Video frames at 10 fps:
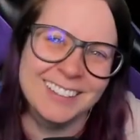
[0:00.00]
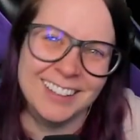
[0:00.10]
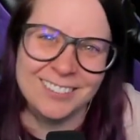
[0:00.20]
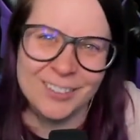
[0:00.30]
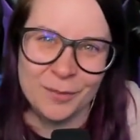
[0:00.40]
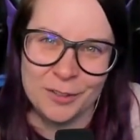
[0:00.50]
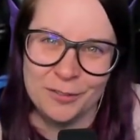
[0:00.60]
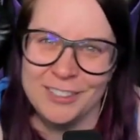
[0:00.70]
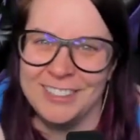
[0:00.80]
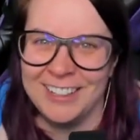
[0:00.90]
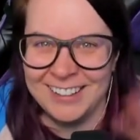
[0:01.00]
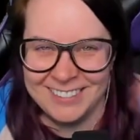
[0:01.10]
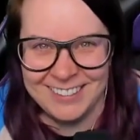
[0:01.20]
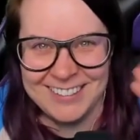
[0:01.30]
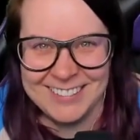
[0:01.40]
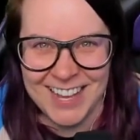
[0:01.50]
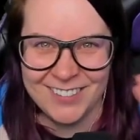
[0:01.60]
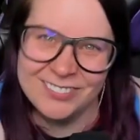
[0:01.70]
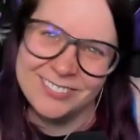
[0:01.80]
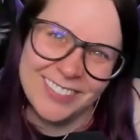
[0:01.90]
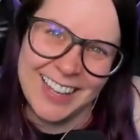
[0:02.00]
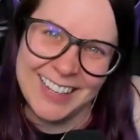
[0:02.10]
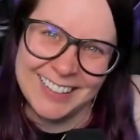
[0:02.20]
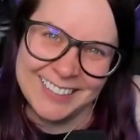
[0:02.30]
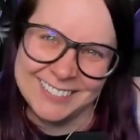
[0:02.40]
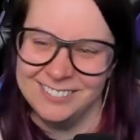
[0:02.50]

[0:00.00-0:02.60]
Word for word: Thank you so much for watching, and I'll see you next time. Bye.